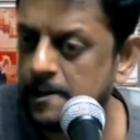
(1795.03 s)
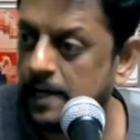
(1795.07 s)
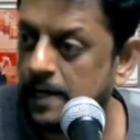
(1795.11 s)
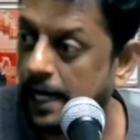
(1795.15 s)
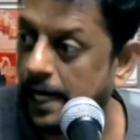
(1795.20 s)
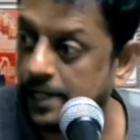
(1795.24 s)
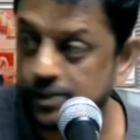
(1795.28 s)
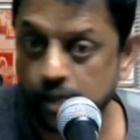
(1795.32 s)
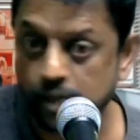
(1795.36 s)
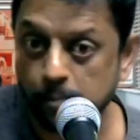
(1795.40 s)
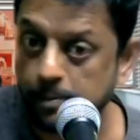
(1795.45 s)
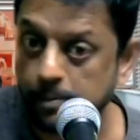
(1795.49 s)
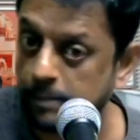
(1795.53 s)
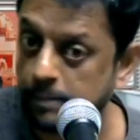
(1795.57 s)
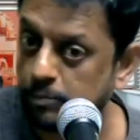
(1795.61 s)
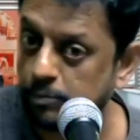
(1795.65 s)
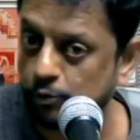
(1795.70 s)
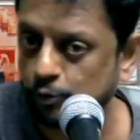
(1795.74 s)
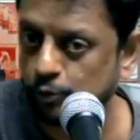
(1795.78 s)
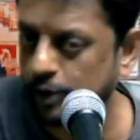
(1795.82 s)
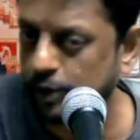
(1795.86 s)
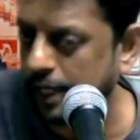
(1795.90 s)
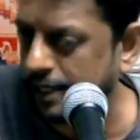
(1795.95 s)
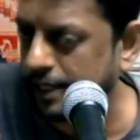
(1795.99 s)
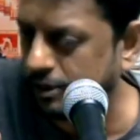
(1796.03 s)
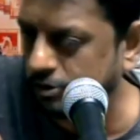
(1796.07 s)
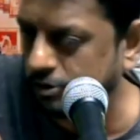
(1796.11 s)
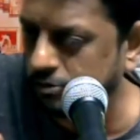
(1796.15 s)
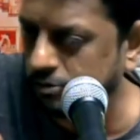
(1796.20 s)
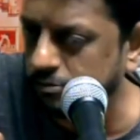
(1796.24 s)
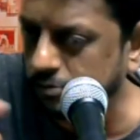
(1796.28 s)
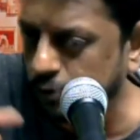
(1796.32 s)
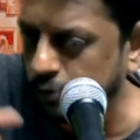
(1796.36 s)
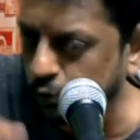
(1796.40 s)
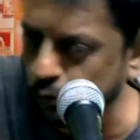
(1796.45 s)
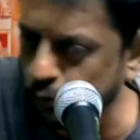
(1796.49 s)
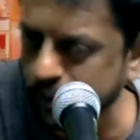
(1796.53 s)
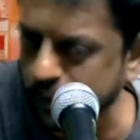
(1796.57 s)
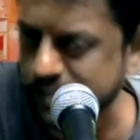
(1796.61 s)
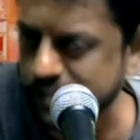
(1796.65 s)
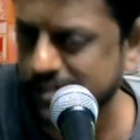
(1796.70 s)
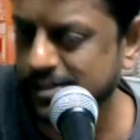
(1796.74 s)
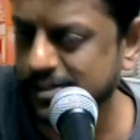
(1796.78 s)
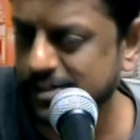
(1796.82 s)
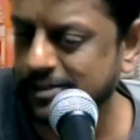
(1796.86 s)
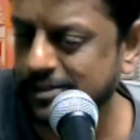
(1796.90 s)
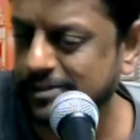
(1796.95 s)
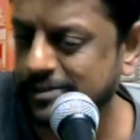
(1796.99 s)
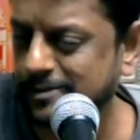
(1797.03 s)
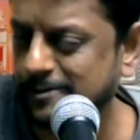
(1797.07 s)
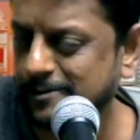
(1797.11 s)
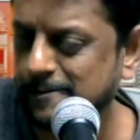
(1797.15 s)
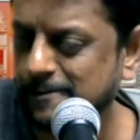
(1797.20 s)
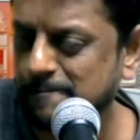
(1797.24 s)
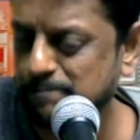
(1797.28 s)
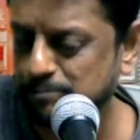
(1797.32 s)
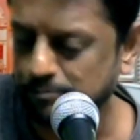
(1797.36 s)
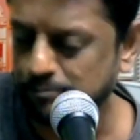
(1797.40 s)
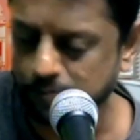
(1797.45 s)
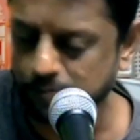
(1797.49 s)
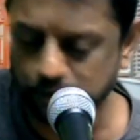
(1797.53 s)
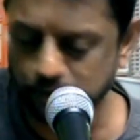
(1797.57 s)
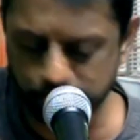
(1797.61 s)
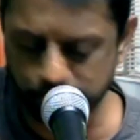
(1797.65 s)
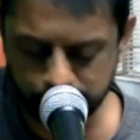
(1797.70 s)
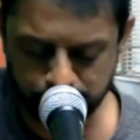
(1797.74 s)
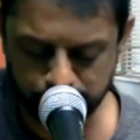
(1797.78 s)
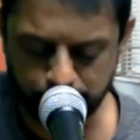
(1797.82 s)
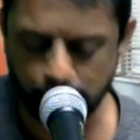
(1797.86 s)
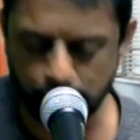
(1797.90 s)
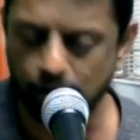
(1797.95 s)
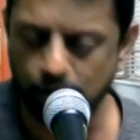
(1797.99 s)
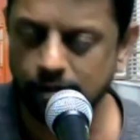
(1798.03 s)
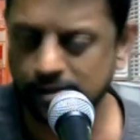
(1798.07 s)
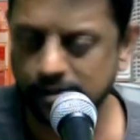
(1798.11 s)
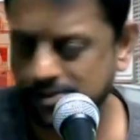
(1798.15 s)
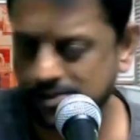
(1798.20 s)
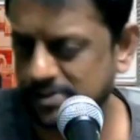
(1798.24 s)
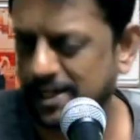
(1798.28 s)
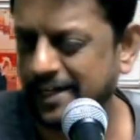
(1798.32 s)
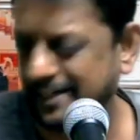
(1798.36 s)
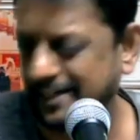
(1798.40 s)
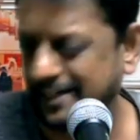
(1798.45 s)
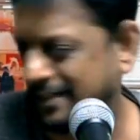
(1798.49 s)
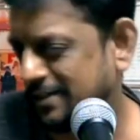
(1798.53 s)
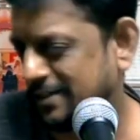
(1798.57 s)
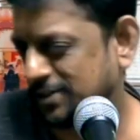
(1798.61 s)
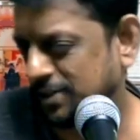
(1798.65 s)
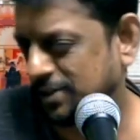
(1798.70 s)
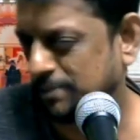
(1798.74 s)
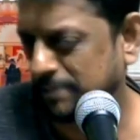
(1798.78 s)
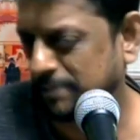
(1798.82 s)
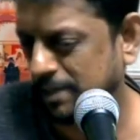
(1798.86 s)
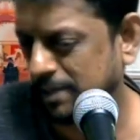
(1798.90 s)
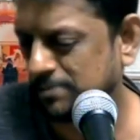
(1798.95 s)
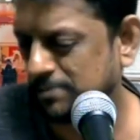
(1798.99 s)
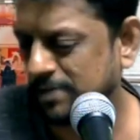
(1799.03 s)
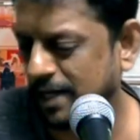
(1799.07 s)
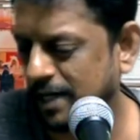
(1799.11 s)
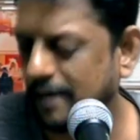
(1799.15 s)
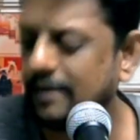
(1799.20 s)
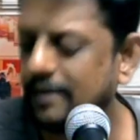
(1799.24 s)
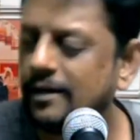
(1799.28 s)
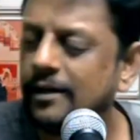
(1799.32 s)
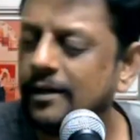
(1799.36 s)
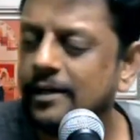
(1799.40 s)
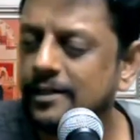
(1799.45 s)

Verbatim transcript: and some people would like to twist it because Paul's writing is sometimes hard.